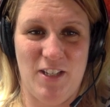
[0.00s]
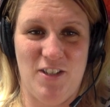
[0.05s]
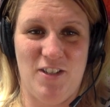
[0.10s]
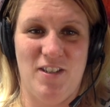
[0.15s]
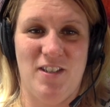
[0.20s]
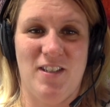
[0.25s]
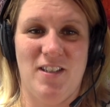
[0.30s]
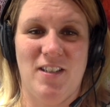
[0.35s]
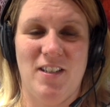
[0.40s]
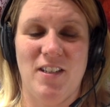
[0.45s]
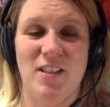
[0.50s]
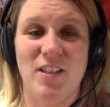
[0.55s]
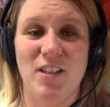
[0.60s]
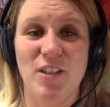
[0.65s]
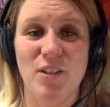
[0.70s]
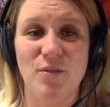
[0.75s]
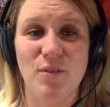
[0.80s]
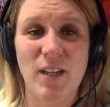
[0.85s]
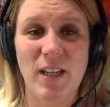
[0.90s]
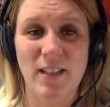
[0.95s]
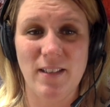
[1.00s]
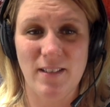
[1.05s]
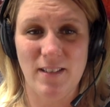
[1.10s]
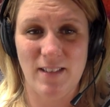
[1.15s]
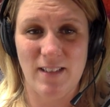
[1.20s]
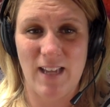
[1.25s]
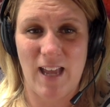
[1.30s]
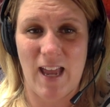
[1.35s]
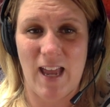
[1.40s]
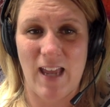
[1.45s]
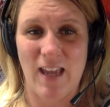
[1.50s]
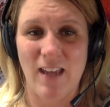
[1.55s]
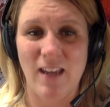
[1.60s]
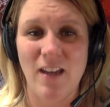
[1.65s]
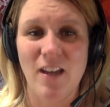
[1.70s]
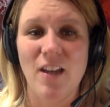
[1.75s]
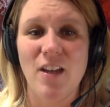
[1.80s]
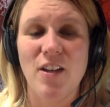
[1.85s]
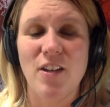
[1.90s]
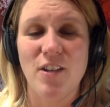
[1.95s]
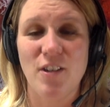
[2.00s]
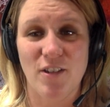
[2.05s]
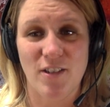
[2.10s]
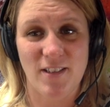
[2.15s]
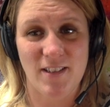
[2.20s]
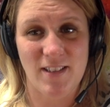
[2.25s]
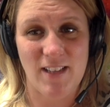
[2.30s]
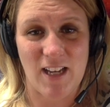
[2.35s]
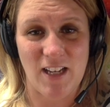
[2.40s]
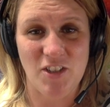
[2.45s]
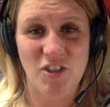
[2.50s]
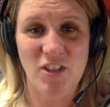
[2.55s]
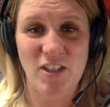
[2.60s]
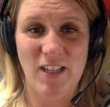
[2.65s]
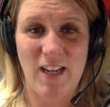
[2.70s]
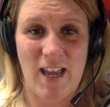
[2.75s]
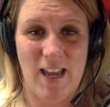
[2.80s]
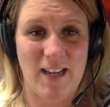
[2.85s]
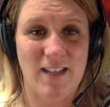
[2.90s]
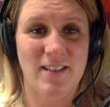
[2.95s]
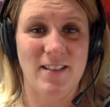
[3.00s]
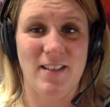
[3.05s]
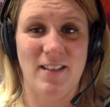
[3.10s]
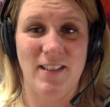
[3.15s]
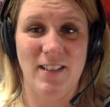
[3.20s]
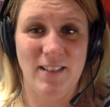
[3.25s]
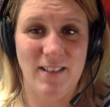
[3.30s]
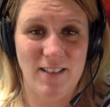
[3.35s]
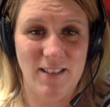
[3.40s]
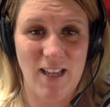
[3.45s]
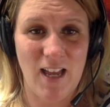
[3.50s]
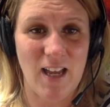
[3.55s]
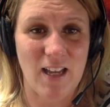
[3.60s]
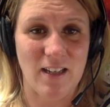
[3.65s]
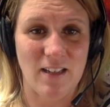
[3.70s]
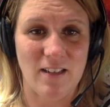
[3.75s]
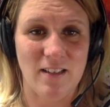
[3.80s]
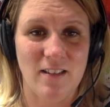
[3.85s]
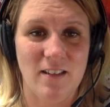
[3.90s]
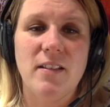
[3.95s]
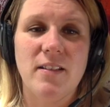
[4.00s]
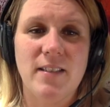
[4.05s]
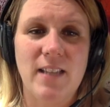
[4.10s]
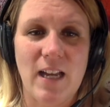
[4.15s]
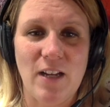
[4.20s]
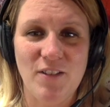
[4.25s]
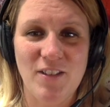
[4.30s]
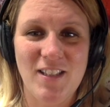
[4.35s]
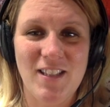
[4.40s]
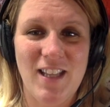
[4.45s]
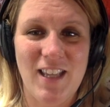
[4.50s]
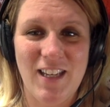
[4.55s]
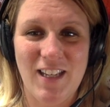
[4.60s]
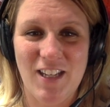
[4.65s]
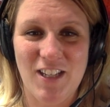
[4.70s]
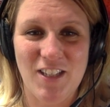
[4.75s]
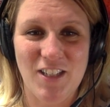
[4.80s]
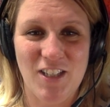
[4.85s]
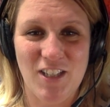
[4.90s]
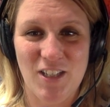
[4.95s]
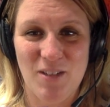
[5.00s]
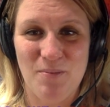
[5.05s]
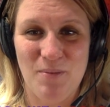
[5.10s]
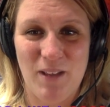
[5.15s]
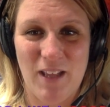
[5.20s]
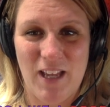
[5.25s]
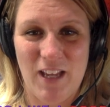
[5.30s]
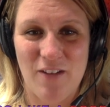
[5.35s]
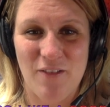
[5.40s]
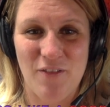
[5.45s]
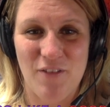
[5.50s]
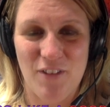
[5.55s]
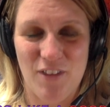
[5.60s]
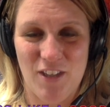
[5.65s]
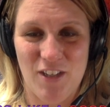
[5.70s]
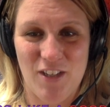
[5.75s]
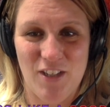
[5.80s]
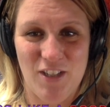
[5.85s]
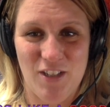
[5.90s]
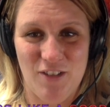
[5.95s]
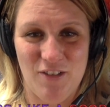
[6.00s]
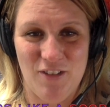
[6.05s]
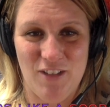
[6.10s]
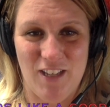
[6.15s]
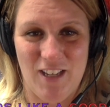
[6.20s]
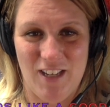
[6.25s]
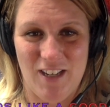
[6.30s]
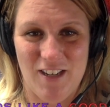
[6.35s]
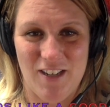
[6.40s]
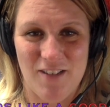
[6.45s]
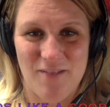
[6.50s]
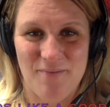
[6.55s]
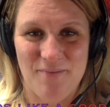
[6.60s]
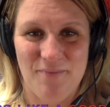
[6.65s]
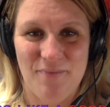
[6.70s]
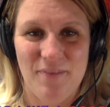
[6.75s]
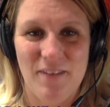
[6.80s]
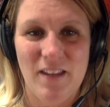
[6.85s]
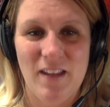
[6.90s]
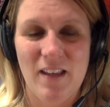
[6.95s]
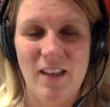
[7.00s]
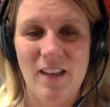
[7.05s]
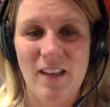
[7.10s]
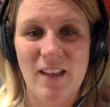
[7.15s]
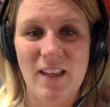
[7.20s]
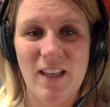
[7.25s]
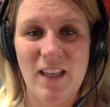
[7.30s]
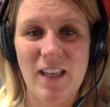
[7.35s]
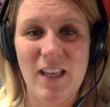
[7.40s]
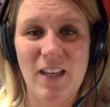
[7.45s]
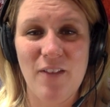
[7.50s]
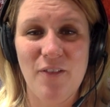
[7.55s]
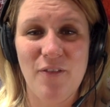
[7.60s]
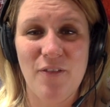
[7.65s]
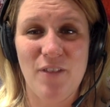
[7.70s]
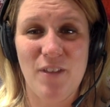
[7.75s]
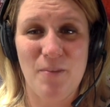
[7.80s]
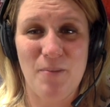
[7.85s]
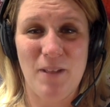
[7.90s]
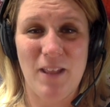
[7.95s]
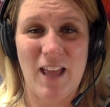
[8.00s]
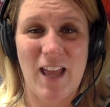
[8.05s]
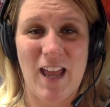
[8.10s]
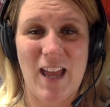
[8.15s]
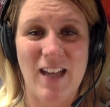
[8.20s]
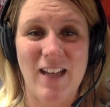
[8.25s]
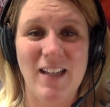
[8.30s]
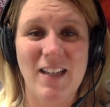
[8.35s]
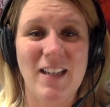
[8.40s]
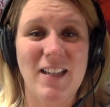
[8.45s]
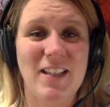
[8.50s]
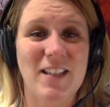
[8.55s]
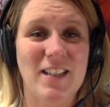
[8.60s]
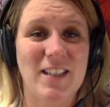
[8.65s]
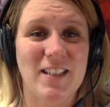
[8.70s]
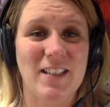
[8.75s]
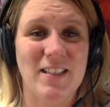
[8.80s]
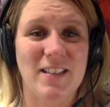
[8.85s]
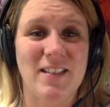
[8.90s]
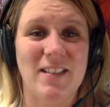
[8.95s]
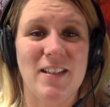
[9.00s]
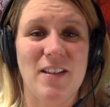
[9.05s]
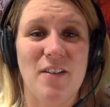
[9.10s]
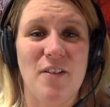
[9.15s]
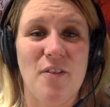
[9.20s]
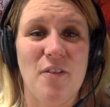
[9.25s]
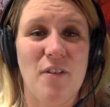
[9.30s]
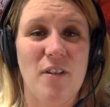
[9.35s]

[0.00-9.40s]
good, you can say, you're such an excellent son. Sounds like a good plan for the new year. If the plan is